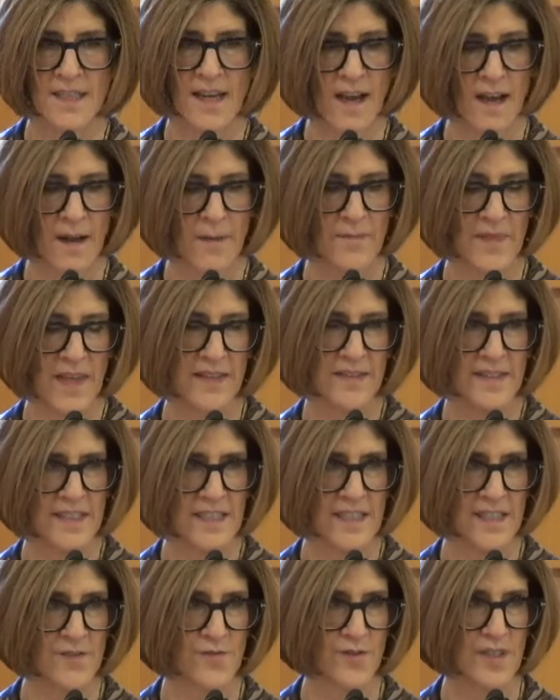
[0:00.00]
um, that the
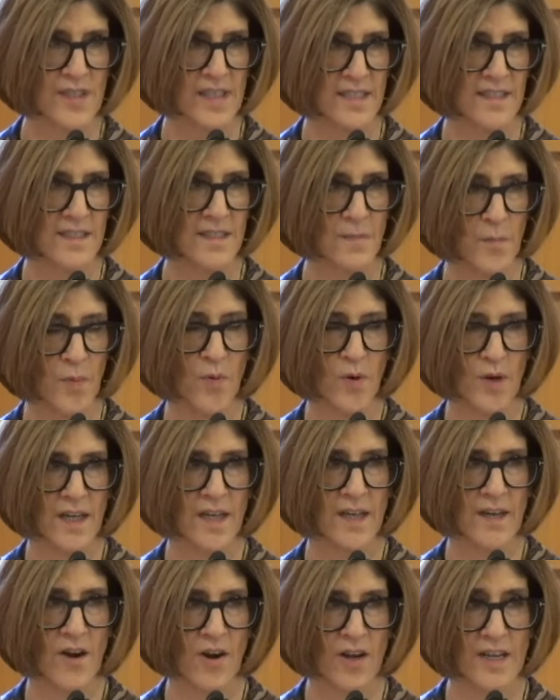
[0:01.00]
district has
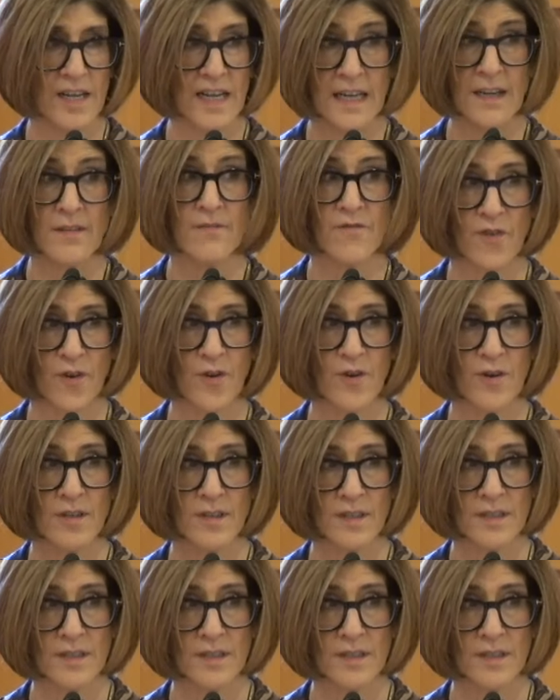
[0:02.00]
supported our need for